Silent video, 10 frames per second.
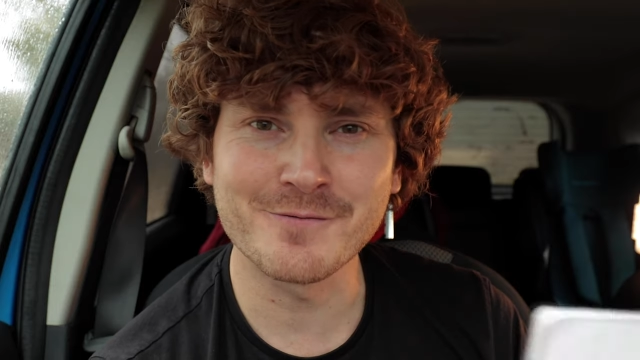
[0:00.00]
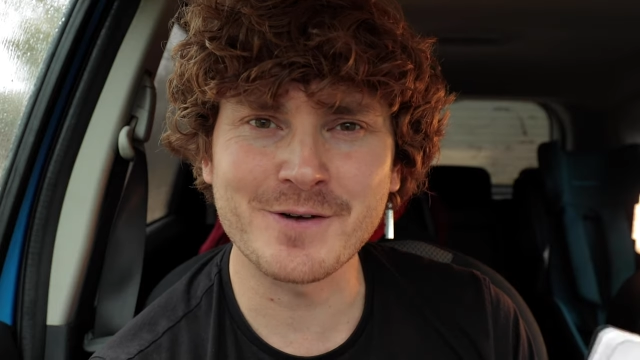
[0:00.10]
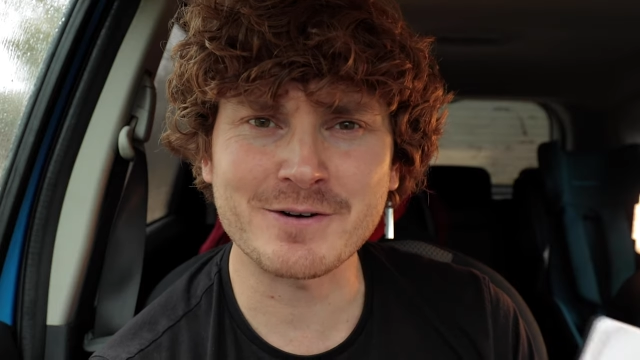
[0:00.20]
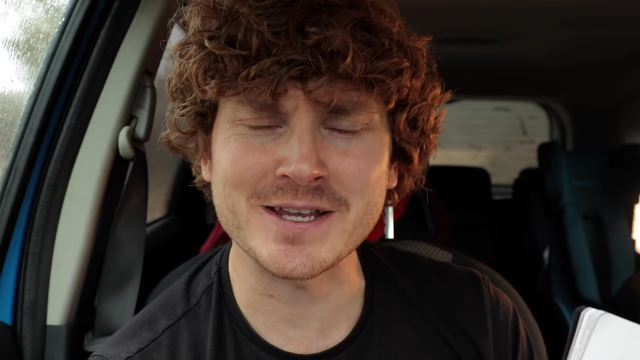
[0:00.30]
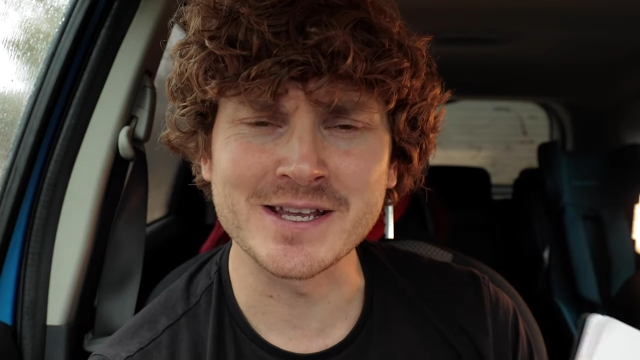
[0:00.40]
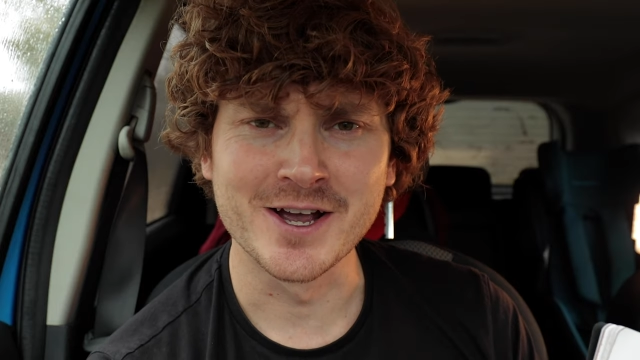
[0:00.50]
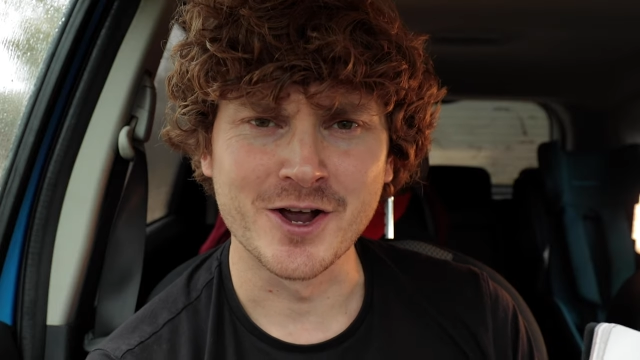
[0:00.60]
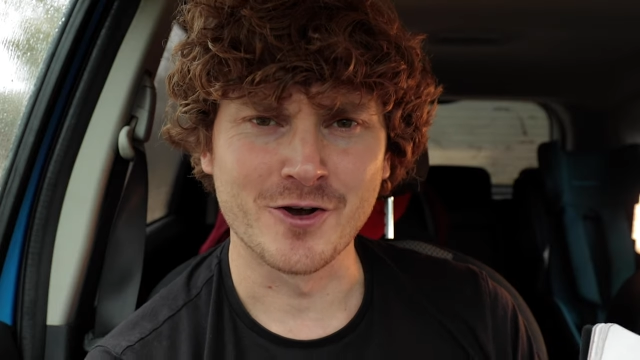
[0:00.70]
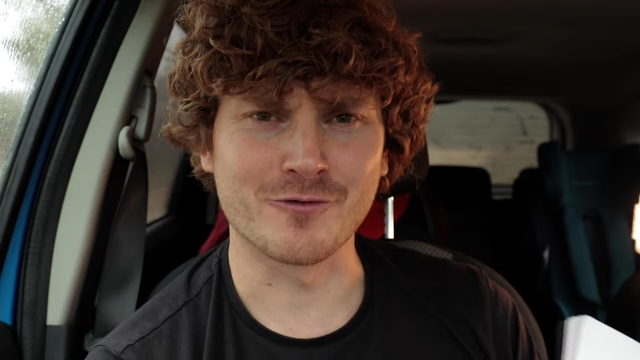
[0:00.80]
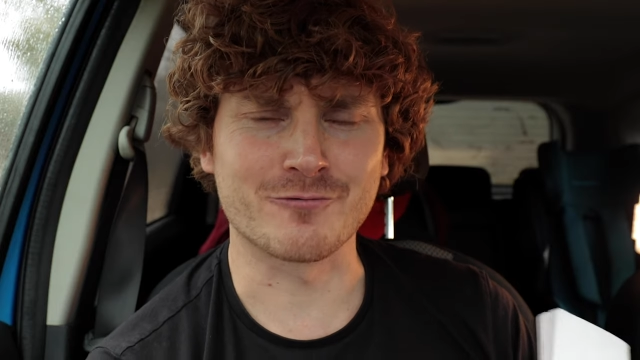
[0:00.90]
Very
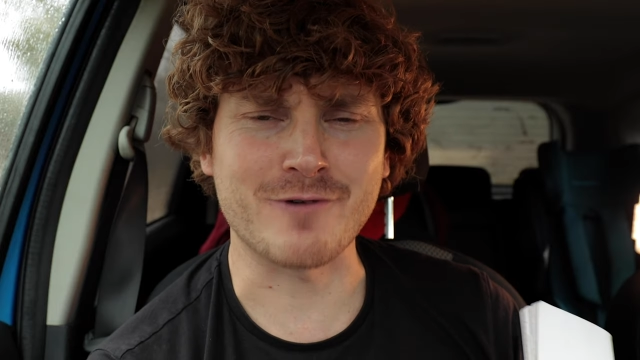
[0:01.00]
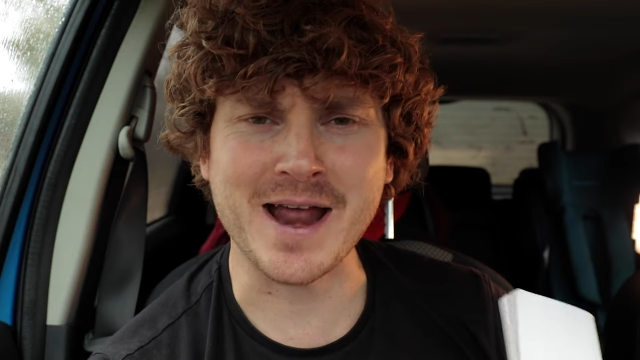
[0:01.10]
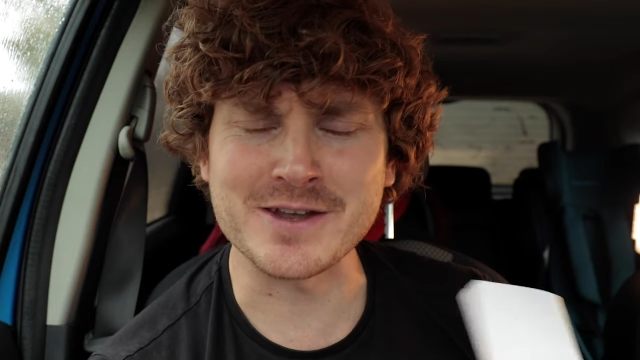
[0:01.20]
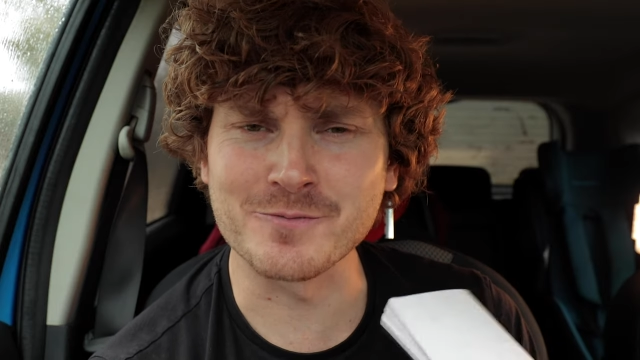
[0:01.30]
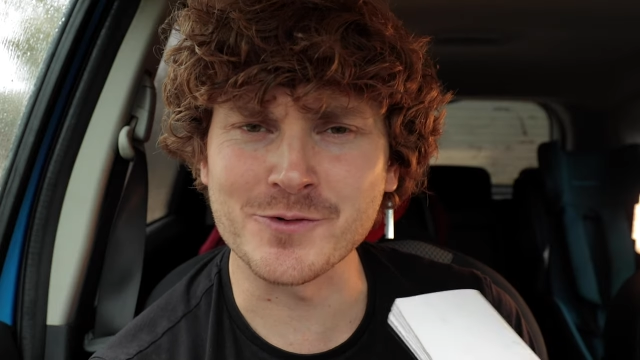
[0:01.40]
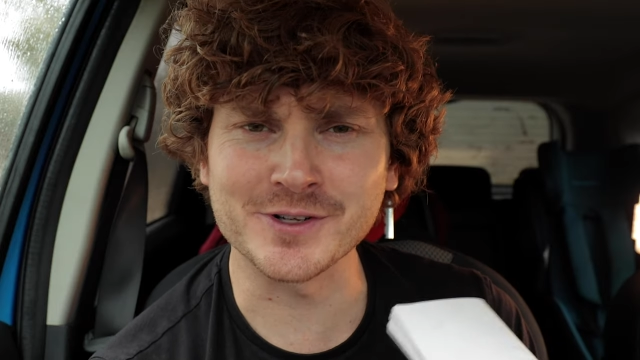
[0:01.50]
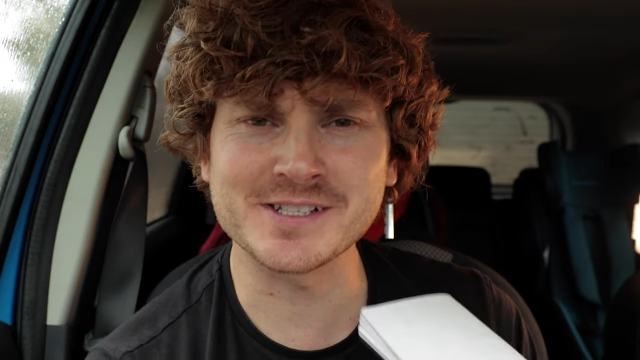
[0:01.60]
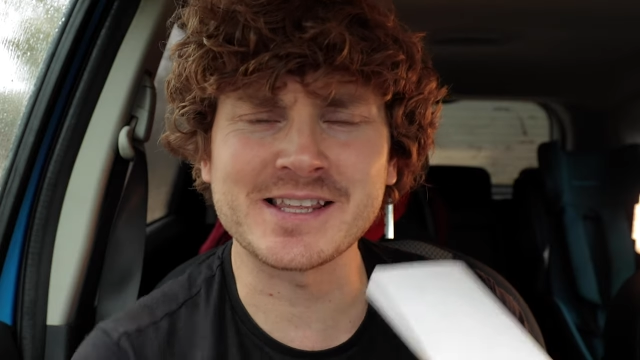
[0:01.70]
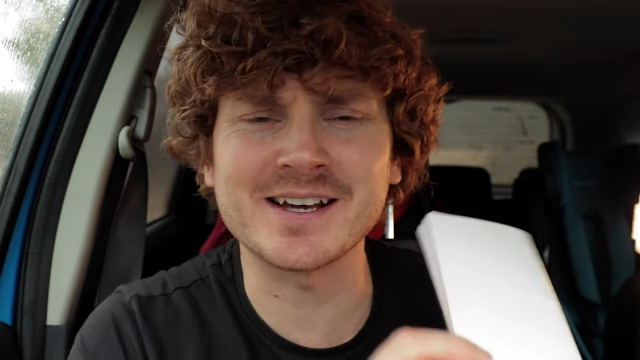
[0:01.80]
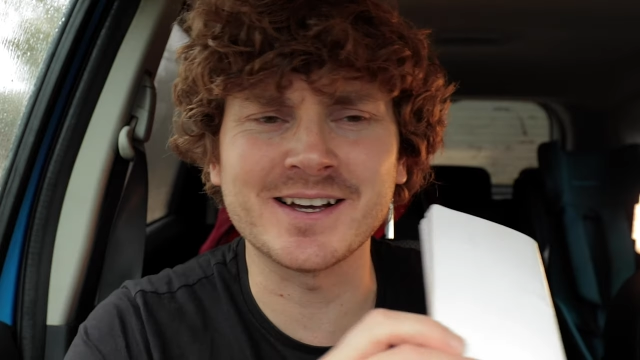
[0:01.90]
random
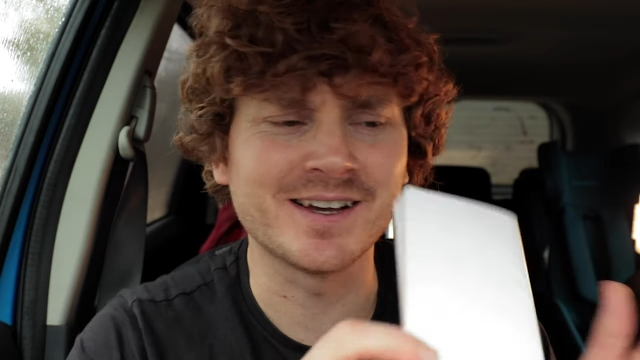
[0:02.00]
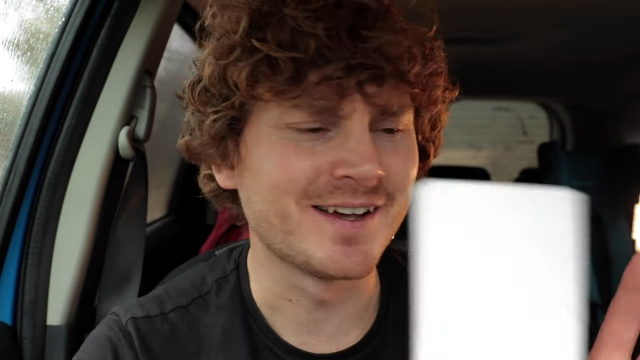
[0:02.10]
ones that